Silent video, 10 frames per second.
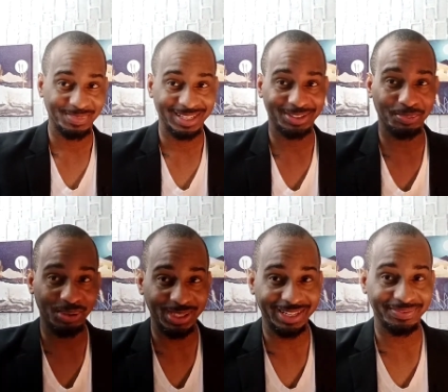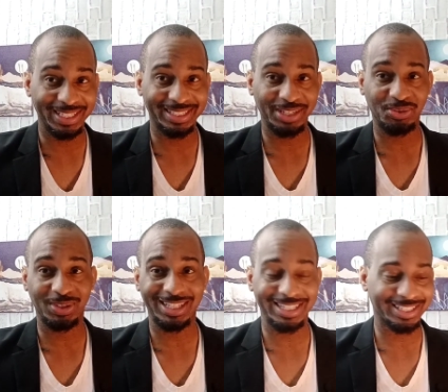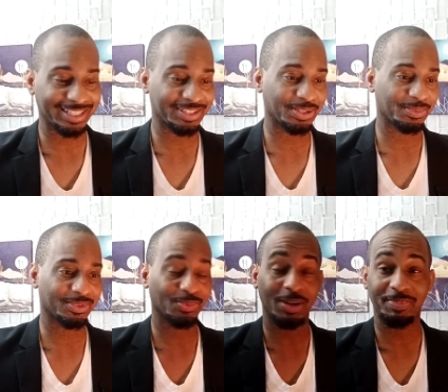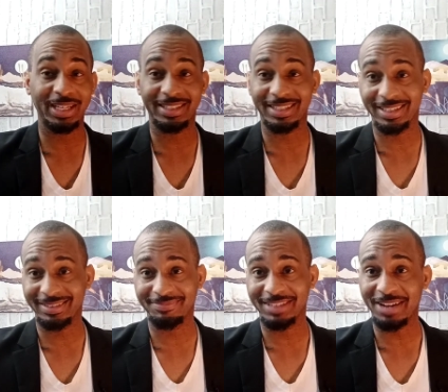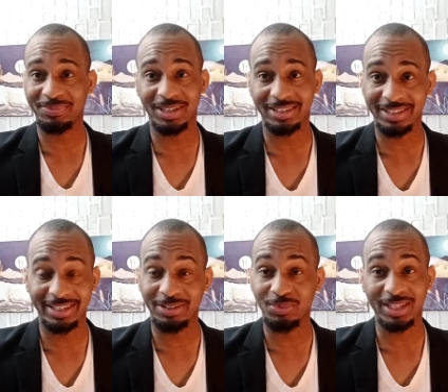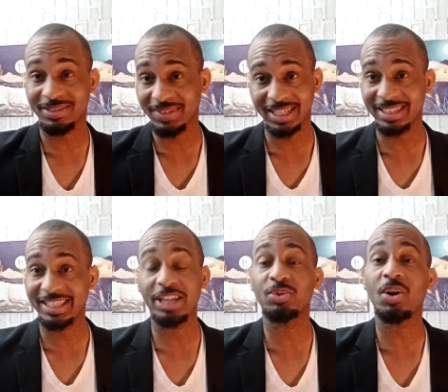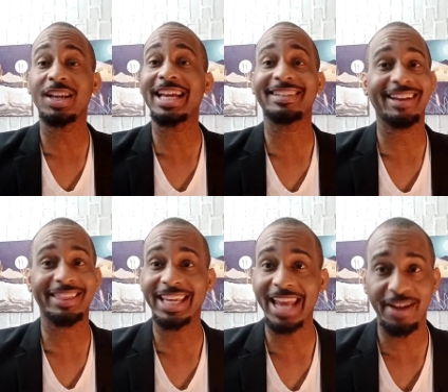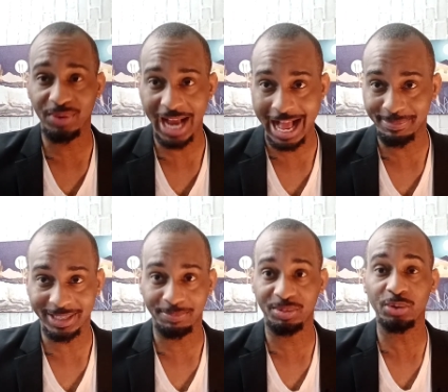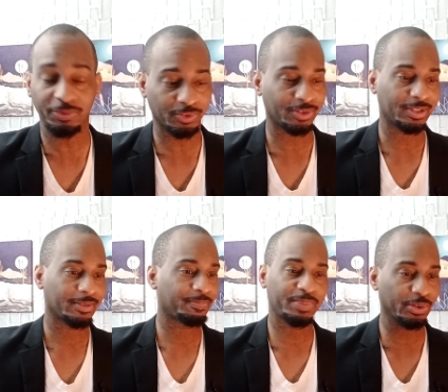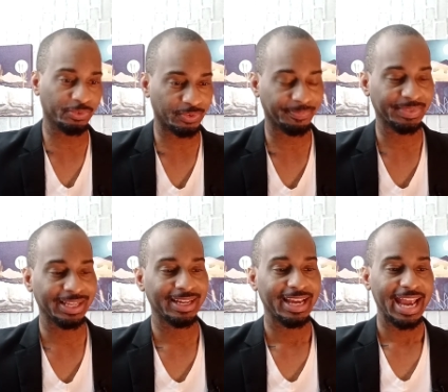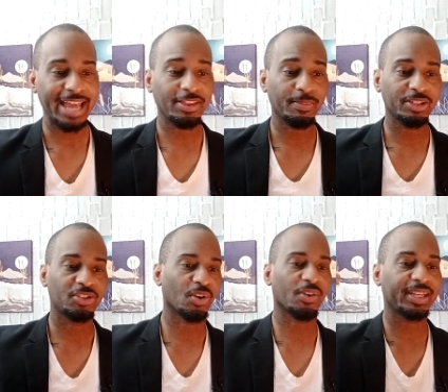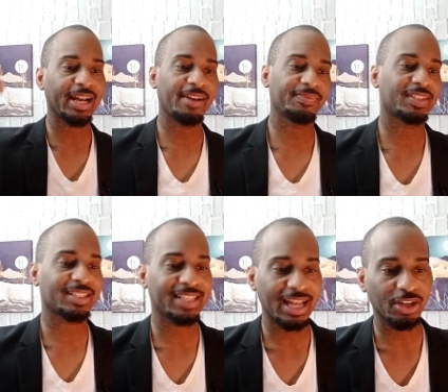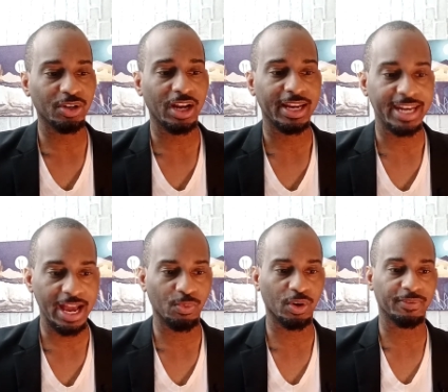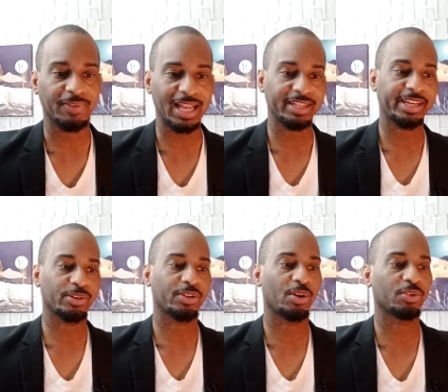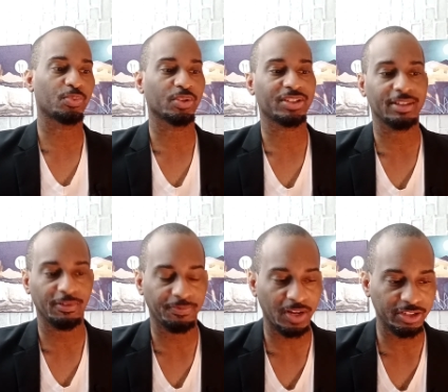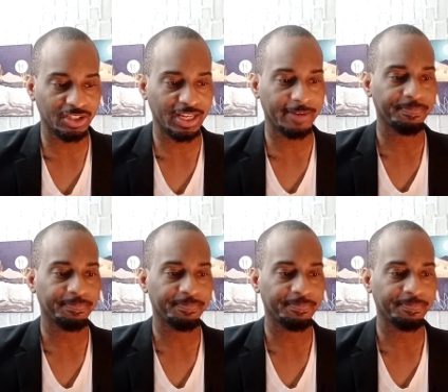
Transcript: It's the beauty of decentralized systems. One piece could not function and the rest of it continues on like nothing ever happened. Beautiful, beautiful. And the majority of Stellar network validator nodes were still functioning.